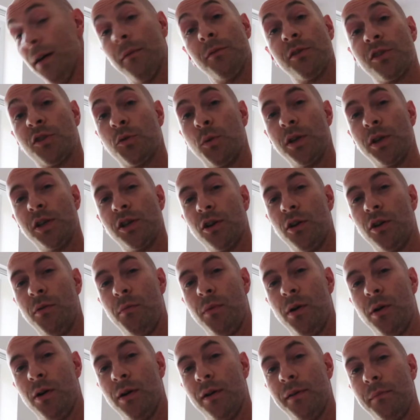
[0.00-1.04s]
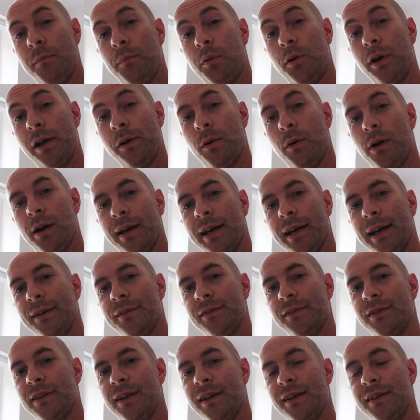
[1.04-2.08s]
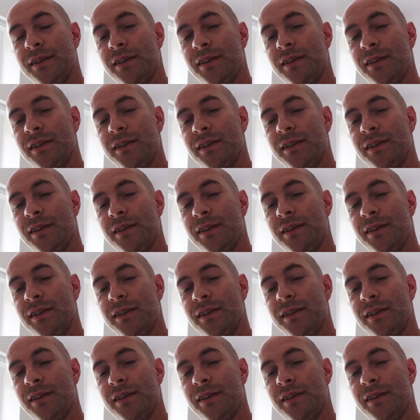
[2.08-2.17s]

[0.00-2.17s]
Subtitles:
switching up my pre-workout today.